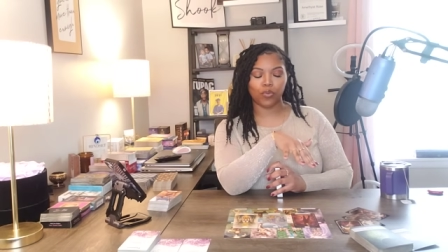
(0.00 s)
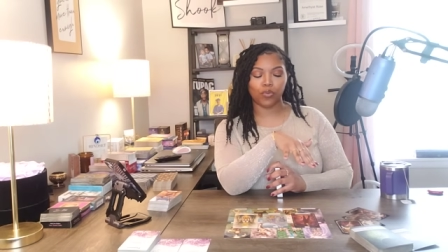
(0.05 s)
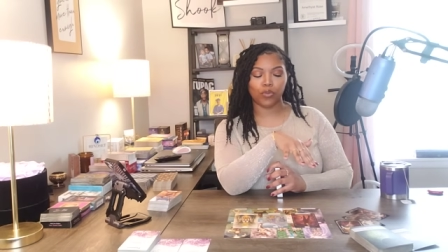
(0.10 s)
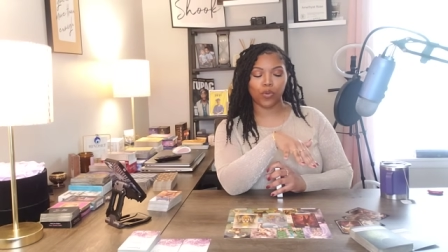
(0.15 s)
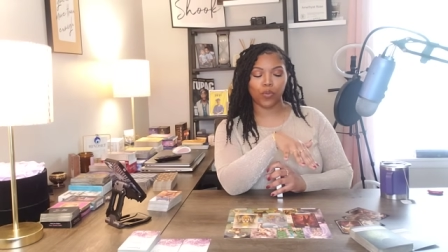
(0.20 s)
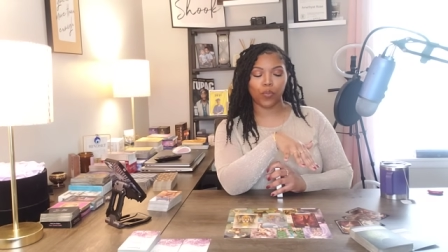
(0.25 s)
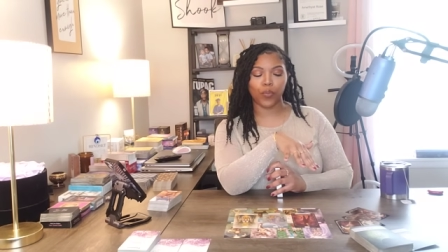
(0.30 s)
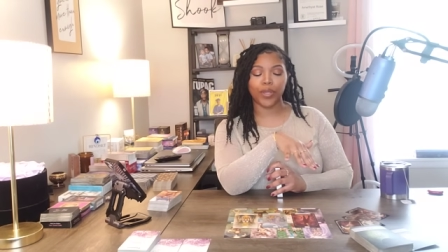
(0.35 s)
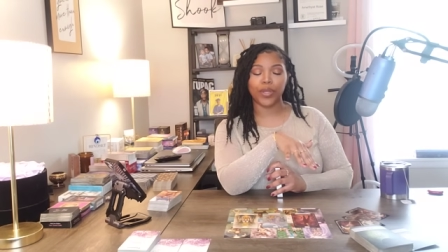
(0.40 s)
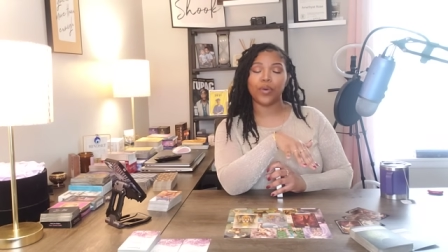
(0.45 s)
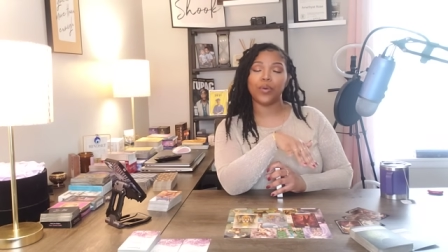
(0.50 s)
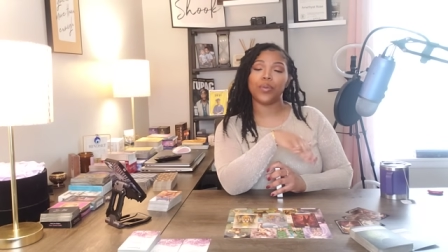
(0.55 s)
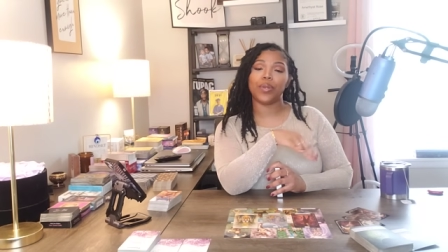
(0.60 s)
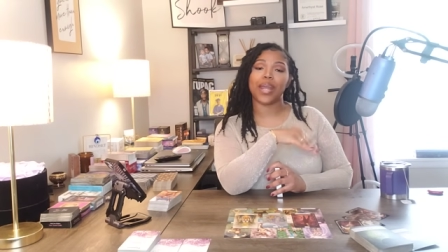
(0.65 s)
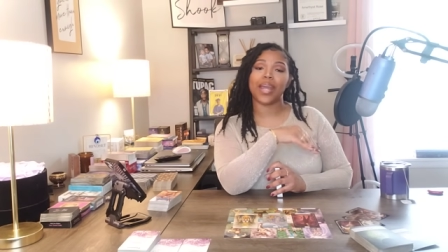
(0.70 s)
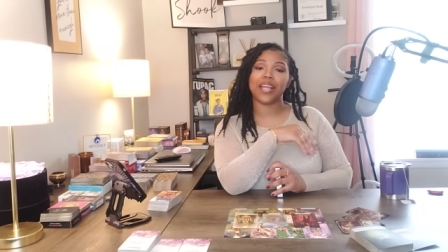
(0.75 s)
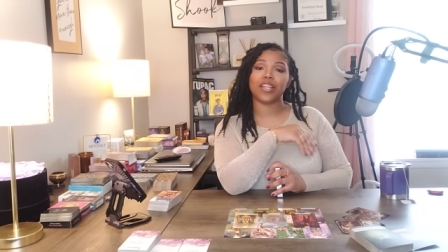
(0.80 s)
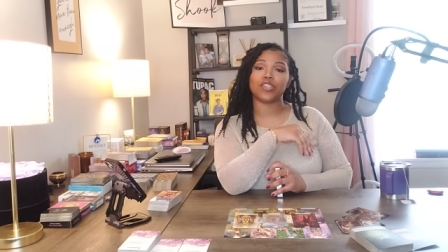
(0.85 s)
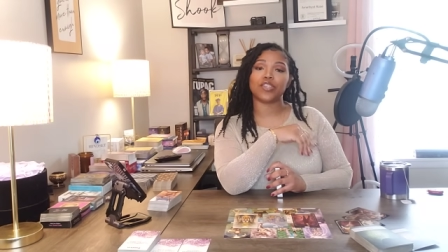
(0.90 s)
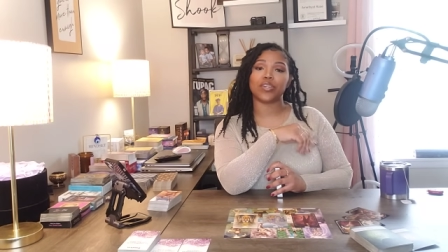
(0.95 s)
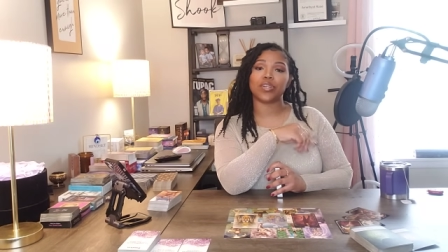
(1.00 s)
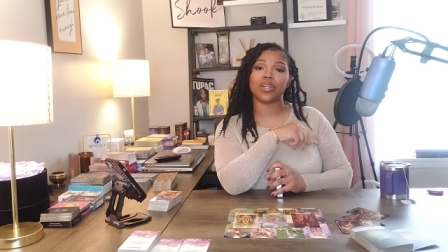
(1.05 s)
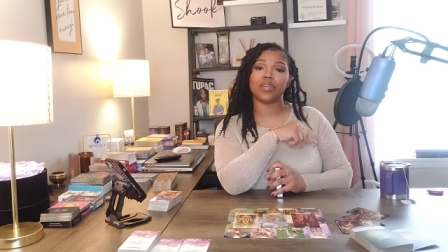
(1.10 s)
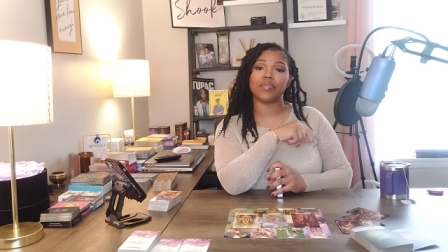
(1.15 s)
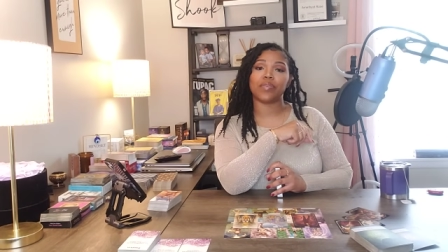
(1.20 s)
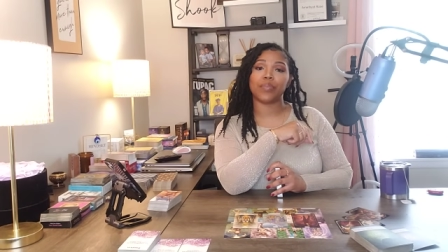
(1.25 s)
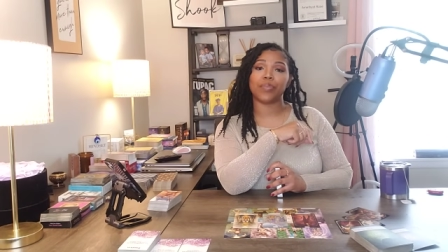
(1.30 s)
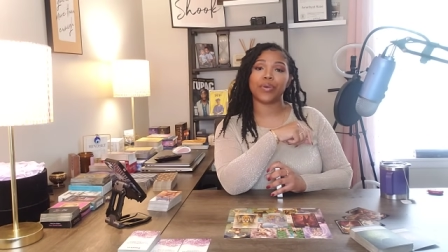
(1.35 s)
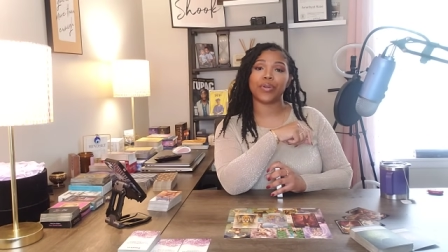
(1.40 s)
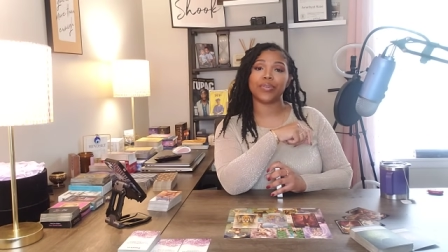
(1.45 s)
the real nature
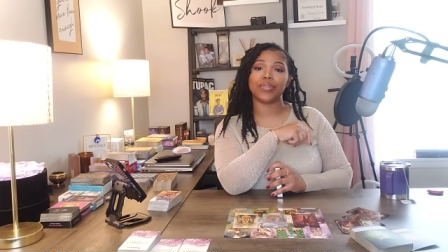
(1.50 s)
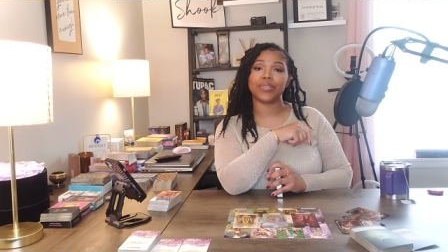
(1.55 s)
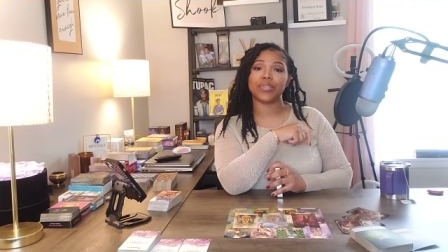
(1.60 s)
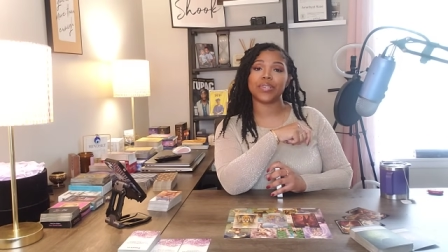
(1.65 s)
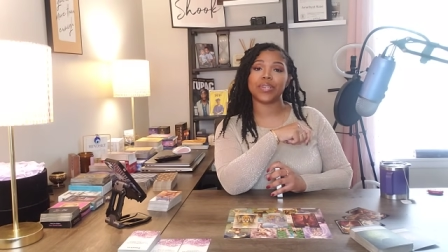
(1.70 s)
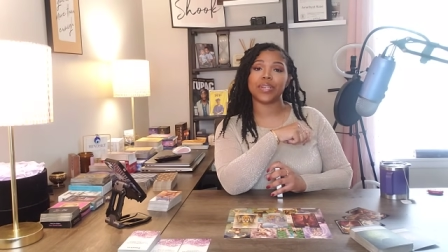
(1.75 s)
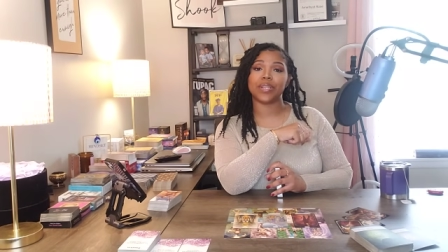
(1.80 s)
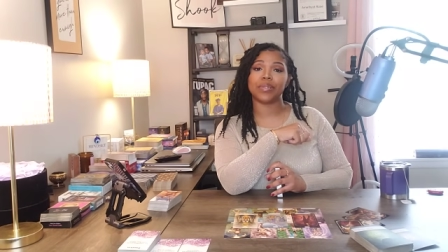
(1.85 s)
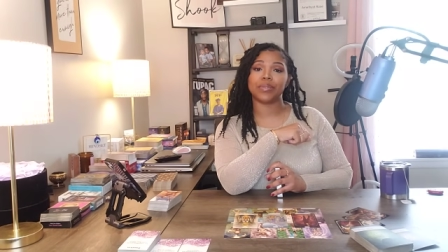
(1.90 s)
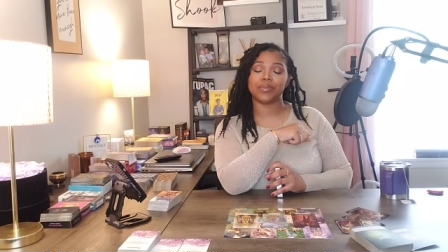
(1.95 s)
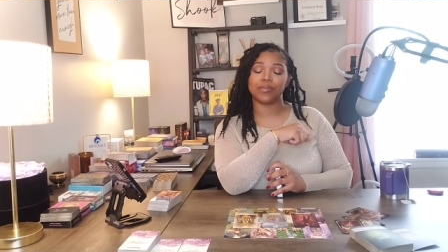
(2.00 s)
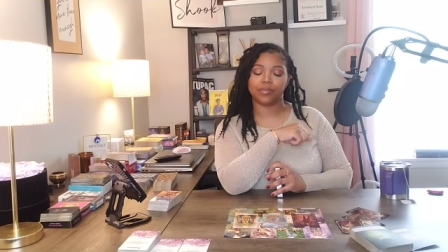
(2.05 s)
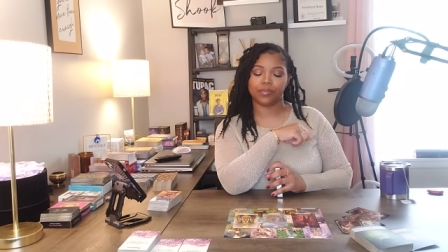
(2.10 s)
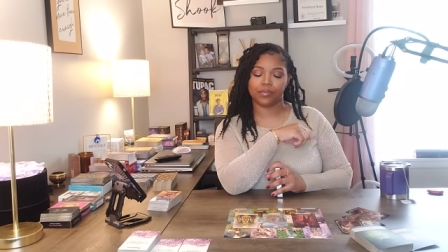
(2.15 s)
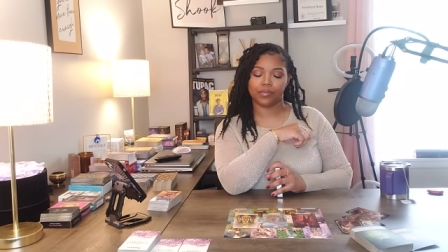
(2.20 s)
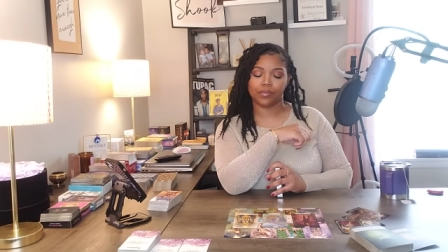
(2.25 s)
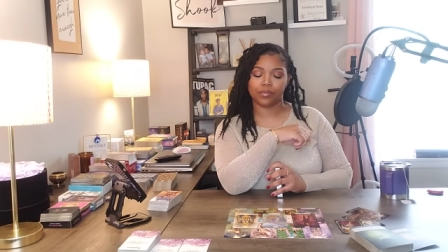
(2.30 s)
of a person.